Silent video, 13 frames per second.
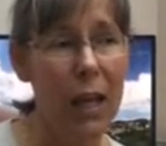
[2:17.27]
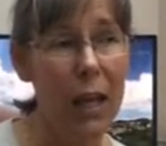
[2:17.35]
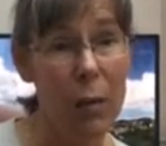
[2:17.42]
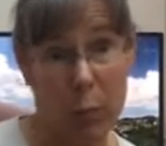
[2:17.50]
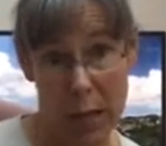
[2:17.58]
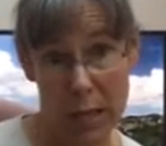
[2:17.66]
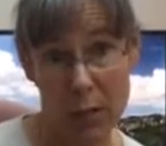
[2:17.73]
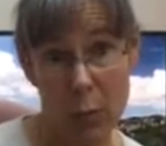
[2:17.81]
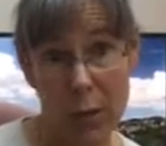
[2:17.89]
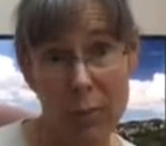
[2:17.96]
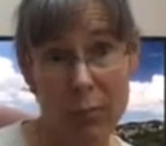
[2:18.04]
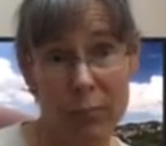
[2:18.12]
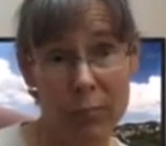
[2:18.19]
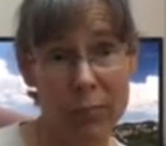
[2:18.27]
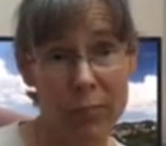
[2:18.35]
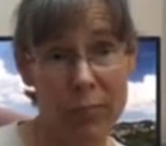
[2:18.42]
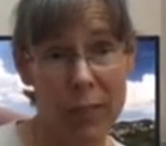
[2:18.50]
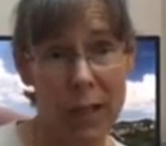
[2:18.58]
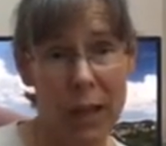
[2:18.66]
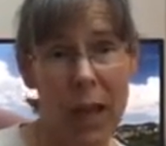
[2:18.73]
It pays well,
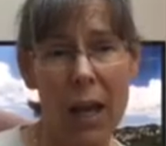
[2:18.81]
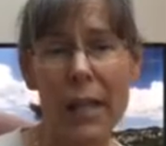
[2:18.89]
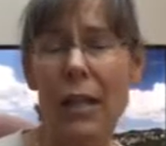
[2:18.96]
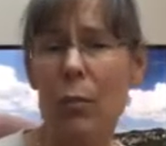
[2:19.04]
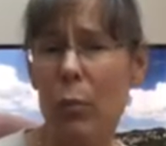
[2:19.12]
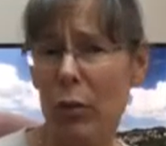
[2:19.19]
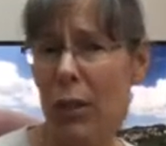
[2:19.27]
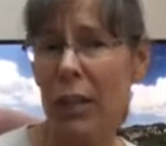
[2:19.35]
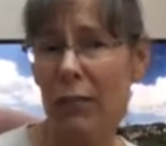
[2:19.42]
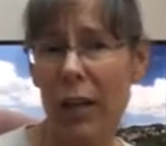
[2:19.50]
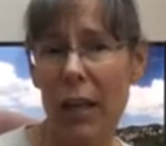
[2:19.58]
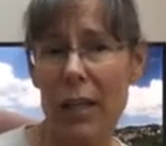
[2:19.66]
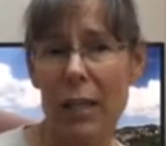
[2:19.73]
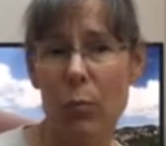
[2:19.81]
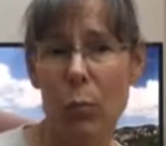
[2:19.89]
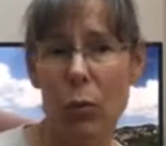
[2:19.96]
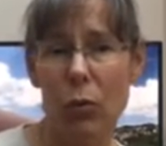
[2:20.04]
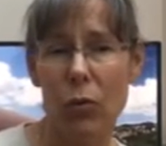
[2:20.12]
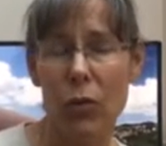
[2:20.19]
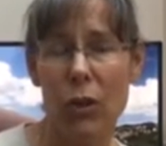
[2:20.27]
and it can be really
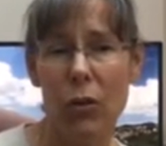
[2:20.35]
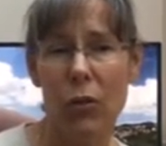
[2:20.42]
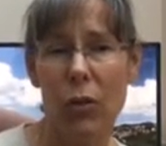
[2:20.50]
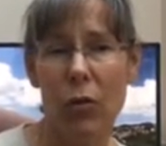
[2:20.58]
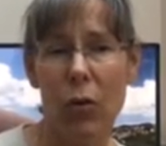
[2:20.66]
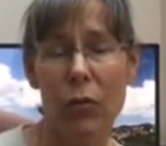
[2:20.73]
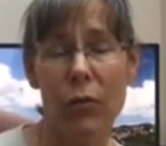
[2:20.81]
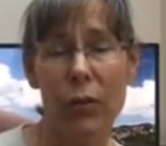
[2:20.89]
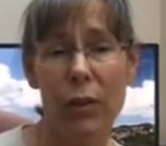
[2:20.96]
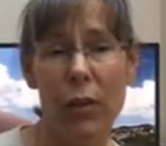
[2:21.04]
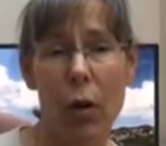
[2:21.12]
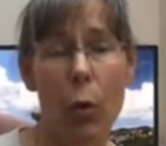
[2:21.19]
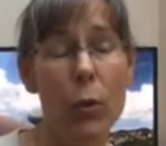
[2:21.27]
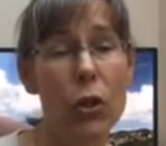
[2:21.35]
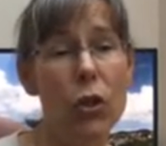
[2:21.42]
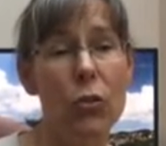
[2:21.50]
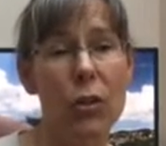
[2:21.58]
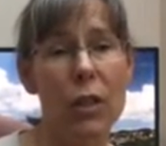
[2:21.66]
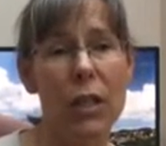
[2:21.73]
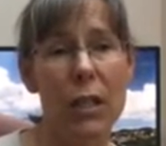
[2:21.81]
flexible, so there are often
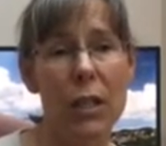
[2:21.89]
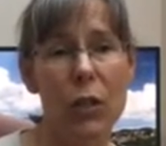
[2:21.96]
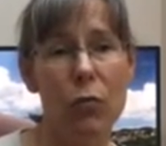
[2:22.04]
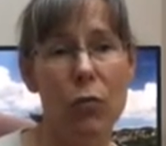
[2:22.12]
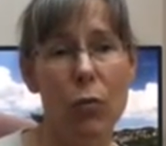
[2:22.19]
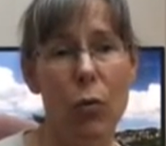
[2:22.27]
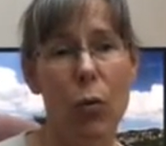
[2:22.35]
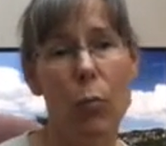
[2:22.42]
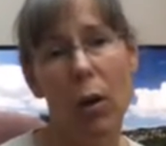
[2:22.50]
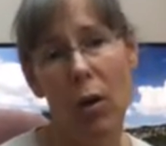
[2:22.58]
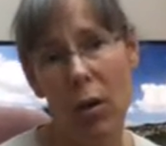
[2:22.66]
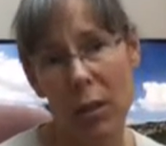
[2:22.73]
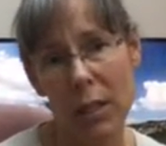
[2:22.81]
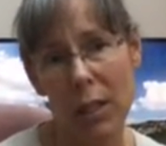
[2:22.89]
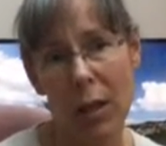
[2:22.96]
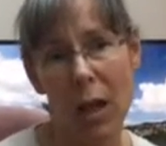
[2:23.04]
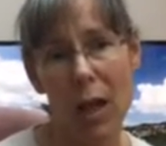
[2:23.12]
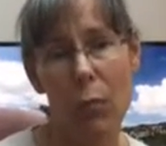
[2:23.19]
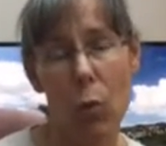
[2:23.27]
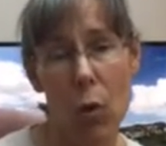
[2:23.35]
opportunities for
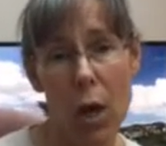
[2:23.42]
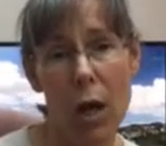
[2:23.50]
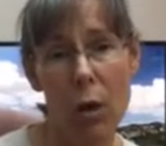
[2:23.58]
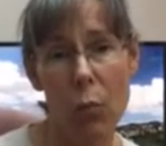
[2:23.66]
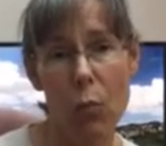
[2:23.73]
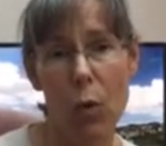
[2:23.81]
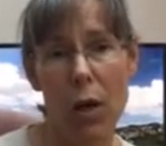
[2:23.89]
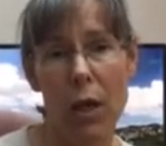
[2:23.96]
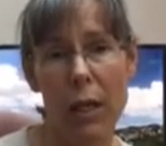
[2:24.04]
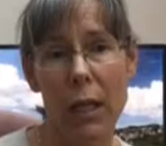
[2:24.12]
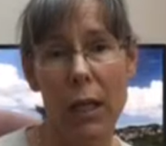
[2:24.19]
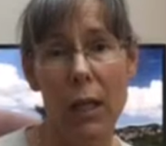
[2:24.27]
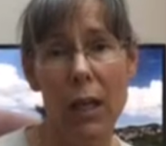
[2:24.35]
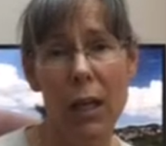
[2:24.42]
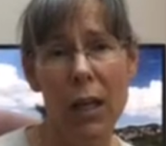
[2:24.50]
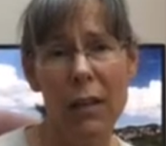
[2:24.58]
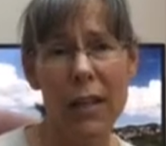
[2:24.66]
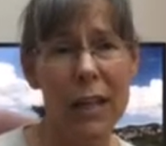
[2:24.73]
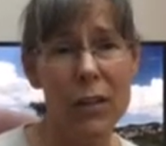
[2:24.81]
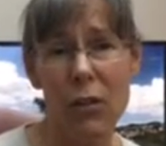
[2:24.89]
part-time or home working.
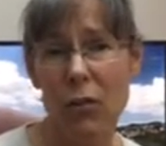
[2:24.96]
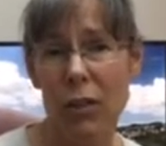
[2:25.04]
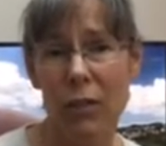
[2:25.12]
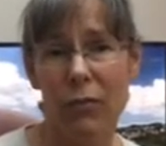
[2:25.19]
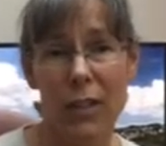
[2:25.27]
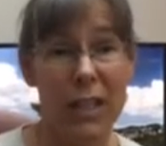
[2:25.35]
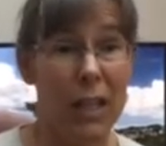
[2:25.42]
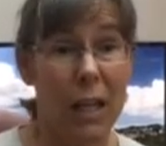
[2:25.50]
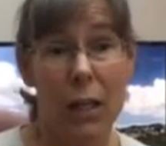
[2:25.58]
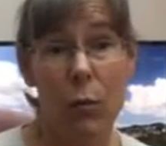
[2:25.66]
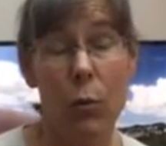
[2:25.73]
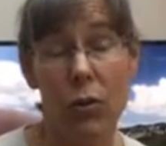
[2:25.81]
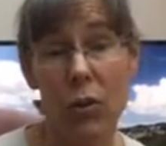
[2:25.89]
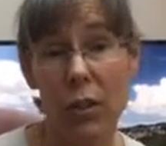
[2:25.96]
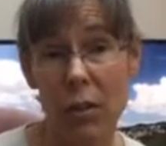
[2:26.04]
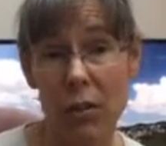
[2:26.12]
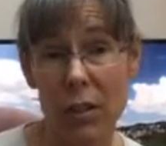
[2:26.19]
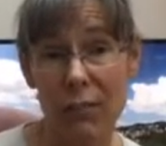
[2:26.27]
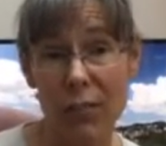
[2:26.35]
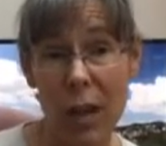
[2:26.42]
That's good if, say, you want to start
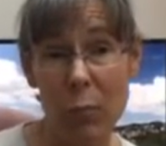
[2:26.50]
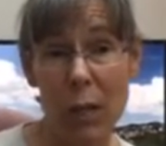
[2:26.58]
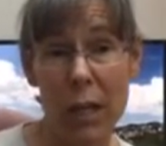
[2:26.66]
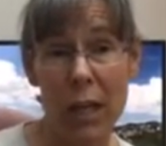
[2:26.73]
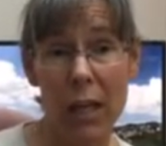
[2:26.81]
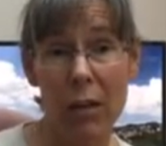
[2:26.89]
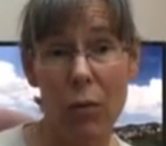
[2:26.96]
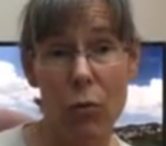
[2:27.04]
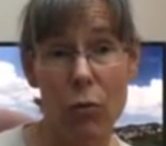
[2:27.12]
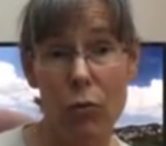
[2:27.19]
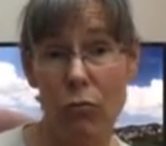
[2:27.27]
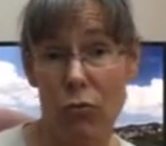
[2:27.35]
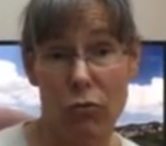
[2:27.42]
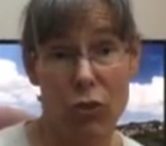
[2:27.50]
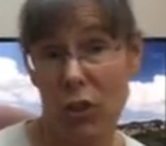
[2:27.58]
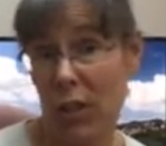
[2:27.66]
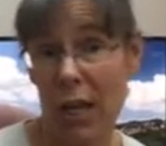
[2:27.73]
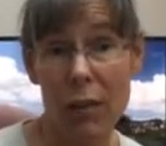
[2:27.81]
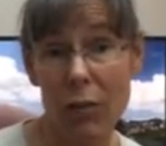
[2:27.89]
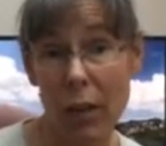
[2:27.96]
a family or
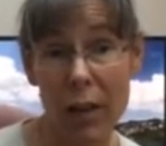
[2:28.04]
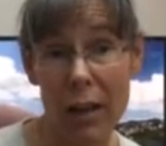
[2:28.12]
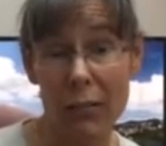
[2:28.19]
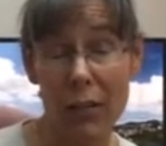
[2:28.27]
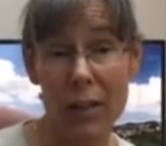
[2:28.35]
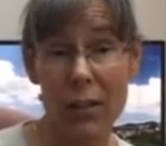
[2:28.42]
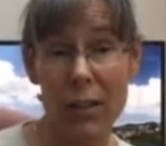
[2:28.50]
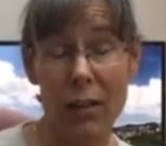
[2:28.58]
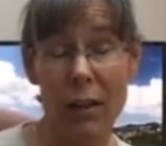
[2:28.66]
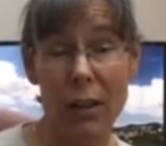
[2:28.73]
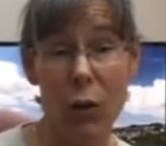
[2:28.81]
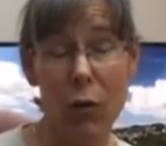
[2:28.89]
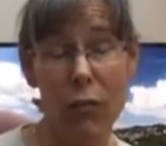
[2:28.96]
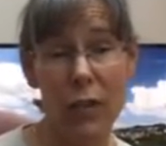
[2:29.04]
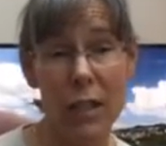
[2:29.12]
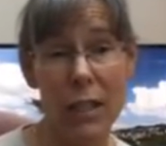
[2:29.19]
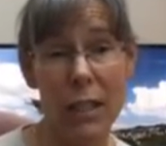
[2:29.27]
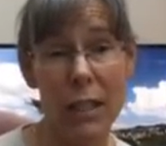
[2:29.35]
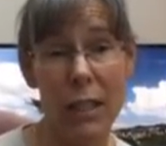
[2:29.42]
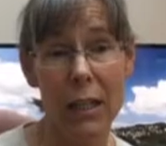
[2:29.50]
just have a life outside the
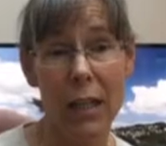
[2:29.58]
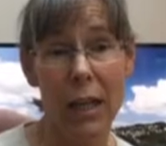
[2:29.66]
office.